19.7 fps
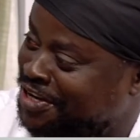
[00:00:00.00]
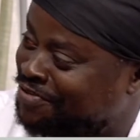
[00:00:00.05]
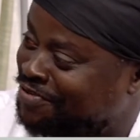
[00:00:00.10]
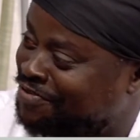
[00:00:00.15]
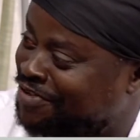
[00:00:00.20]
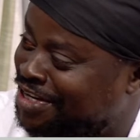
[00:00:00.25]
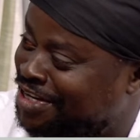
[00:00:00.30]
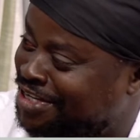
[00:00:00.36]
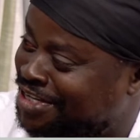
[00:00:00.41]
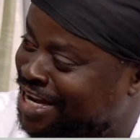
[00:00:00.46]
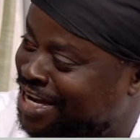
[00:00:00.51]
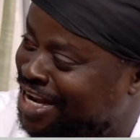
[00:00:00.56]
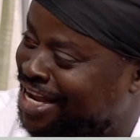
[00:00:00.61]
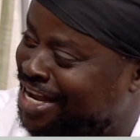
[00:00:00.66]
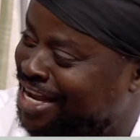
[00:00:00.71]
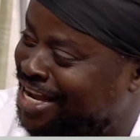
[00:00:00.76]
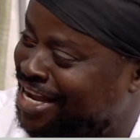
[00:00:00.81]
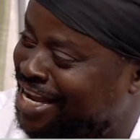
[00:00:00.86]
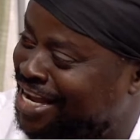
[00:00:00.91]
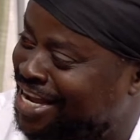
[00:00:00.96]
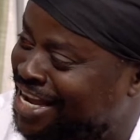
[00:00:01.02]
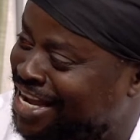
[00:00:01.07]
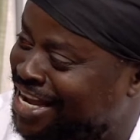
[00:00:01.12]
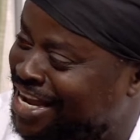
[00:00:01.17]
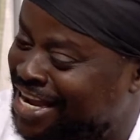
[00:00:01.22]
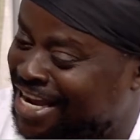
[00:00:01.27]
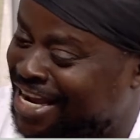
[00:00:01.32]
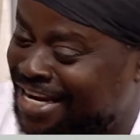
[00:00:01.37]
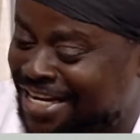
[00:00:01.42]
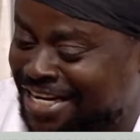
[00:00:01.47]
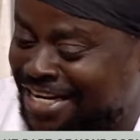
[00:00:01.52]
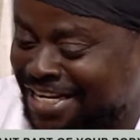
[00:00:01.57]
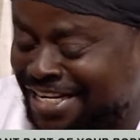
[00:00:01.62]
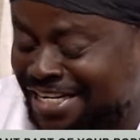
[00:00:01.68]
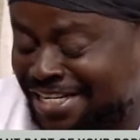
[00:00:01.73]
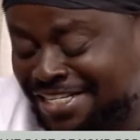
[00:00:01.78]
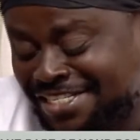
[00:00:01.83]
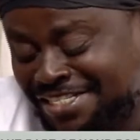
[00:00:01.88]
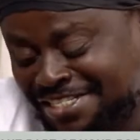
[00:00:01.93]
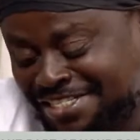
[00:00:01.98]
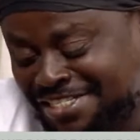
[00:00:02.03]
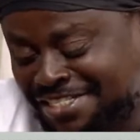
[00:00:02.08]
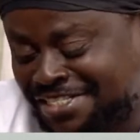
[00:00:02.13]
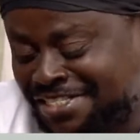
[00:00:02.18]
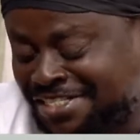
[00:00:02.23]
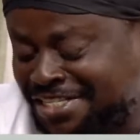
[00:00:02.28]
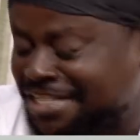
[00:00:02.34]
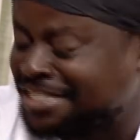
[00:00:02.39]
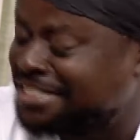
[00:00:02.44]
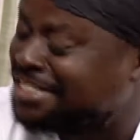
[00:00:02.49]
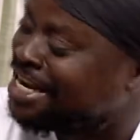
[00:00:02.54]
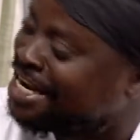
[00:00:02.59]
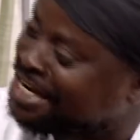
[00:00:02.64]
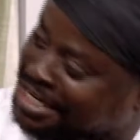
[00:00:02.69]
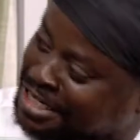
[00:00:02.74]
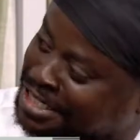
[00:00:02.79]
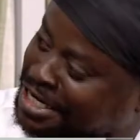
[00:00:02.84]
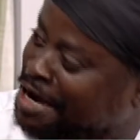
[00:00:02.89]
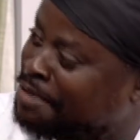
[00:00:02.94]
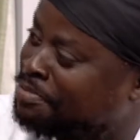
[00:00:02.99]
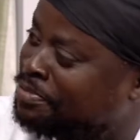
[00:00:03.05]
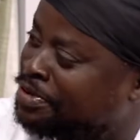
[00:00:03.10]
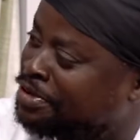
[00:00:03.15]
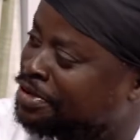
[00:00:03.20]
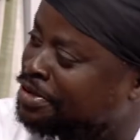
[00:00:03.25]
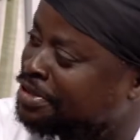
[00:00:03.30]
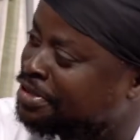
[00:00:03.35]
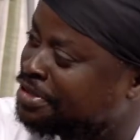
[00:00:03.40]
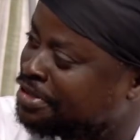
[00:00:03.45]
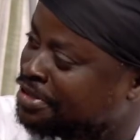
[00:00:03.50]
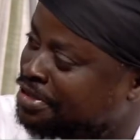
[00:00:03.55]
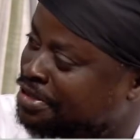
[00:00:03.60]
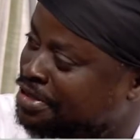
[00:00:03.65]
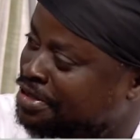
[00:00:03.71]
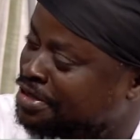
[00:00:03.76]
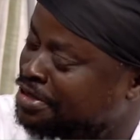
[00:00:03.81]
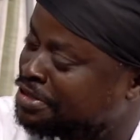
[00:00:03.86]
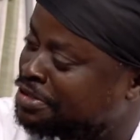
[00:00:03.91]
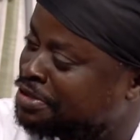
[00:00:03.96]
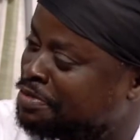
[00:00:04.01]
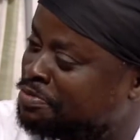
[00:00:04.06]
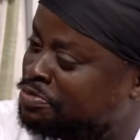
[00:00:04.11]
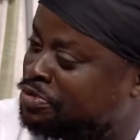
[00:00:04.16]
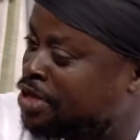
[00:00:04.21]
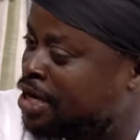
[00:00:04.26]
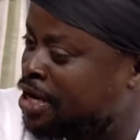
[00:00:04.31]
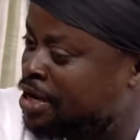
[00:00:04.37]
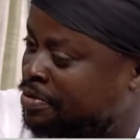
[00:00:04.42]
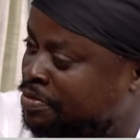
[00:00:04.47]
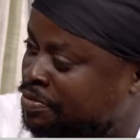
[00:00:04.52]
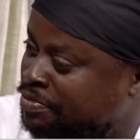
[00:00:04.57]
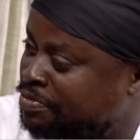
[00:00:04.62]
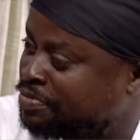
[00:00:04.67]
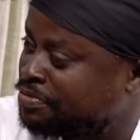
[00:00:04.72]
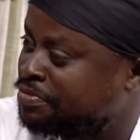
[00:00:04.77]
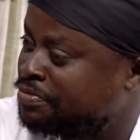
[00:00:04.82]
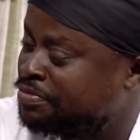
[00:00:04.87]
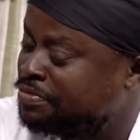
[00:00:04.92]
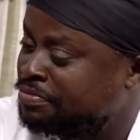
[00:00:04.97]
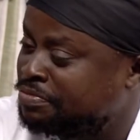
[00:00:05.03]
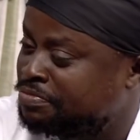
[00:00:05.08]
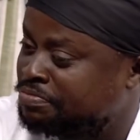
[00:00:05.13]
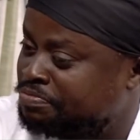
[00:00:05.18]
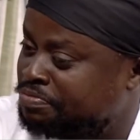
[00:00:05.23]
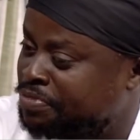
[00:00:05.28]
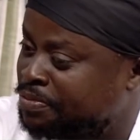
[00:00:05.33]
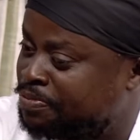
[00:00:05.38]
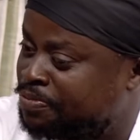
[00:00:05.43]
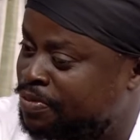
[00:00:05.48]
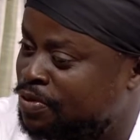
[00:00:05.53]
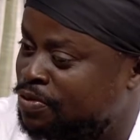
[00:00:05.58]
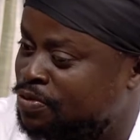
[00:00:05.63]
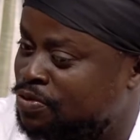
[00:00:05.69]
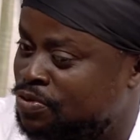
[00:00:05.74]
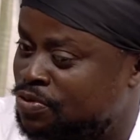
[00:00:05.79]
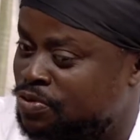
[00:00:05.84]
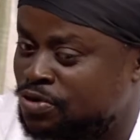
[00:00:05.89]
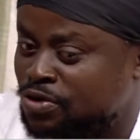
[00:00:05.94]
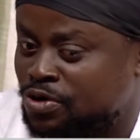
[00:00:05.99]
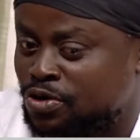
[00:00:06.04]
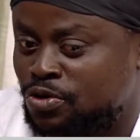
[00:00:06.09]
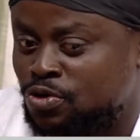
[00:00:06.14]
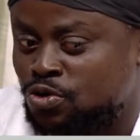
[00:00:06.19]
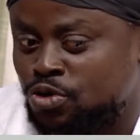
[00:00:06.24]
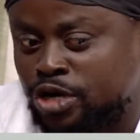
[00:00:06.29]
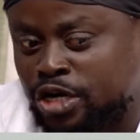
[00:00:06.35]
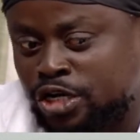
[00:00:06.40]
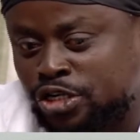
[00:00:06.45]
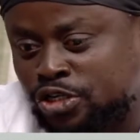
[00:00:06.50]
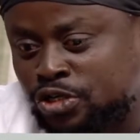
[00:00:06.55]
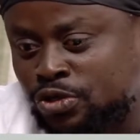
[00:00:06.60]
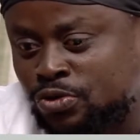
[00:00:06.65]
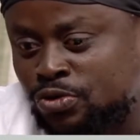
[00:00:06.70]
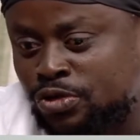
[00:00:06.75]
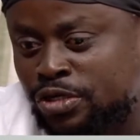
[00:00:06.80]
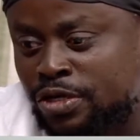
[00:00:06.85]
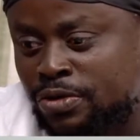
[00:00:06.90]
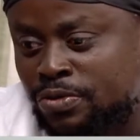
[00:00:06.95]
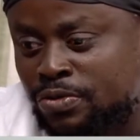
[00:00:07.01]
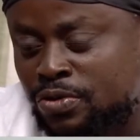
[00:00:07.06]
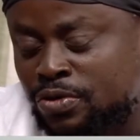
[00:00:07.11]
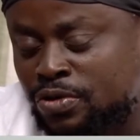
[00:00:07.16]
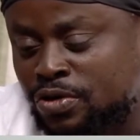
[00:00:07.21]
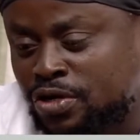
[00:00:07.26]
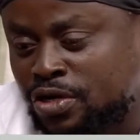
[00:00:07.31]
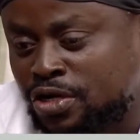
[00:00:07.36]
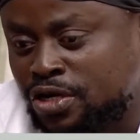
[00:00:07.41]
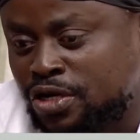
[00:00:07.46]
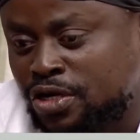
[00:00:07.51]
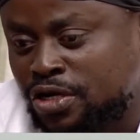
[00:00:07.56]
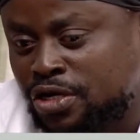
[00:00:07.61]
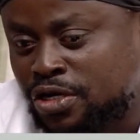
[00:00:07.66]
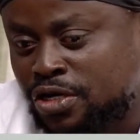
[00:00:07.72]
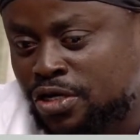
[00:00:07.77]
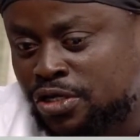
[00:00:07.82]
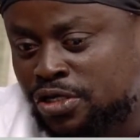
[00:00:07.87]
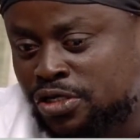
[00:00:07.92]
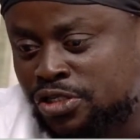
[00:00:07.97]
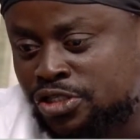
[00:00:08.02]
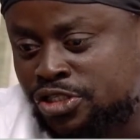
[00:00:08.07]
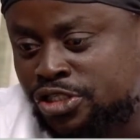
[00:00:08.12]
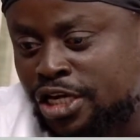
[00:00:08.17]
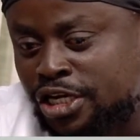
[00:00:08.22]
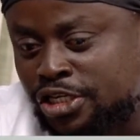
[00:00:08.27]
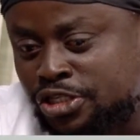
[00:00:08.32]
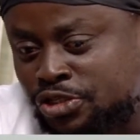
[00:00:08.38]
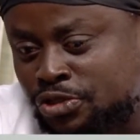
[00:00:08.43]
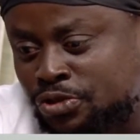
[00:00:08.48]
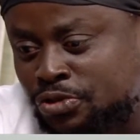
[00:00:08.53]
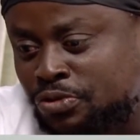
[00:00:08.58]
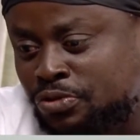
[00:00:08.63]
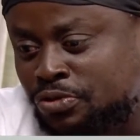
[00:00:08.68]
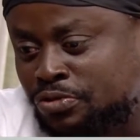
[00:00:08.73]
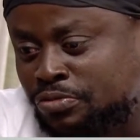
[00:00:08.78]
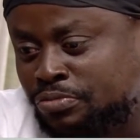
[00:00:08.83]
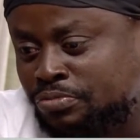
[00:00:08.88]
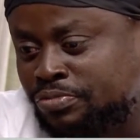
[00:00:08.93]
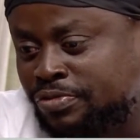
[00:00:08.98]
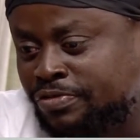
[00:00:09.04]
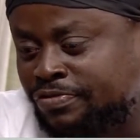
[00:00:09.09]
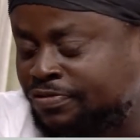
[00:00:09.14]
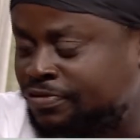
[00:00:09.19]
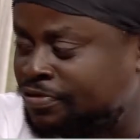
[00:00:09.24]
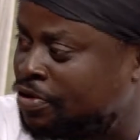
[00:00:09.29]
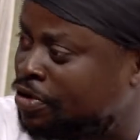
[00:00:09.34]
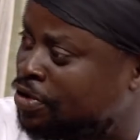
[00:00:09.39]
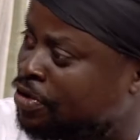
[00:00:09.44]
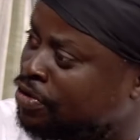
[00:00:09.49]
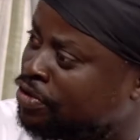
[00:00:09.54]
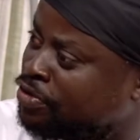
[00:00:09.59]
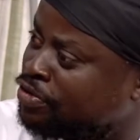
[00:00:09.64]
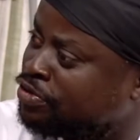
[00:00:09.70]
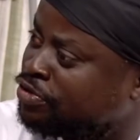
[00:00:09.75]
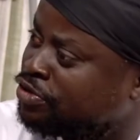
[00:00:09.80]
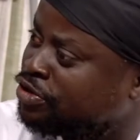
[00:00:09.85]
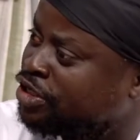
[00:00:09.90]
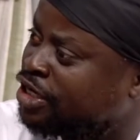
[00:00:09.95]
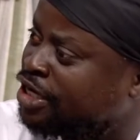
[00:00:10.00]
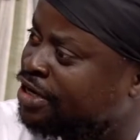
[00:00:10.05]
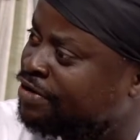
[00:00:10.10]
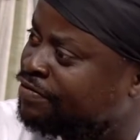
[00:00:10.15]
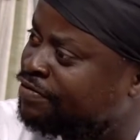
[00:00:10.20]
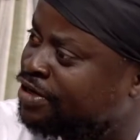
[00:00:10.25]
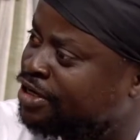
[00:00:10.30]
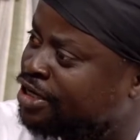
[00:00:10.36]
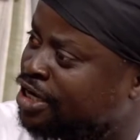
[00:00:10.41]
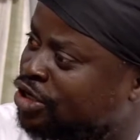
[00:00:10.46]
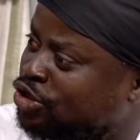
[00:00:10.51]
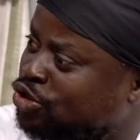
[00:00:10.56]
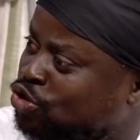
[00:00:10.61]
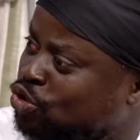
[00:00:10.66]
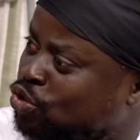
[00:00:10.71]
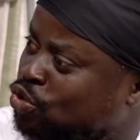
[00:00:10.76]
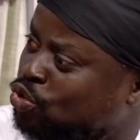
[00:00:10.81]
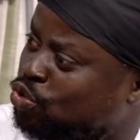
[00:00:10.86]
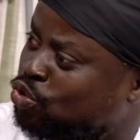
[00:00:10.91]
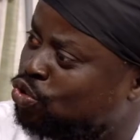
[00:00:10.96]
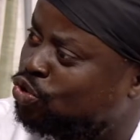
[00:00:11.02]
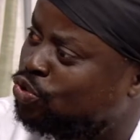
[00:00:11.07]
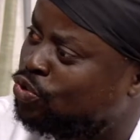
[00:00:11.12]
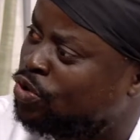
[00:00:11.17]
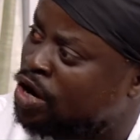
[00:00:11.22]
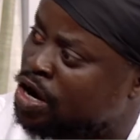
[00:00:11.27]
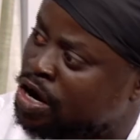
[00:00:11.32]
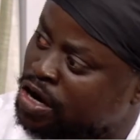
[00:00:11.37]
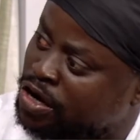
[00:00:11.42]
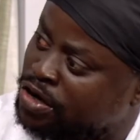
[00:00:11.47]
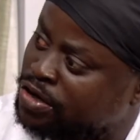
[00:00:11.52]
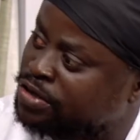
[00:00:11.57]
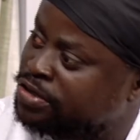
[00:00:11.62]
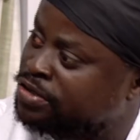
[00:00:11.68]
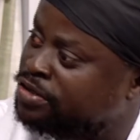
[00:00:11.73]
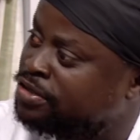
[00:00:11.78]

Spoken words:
But yeah, and things like this happen. Sometimes people will look at you, they will judge you before they even get to know who you are.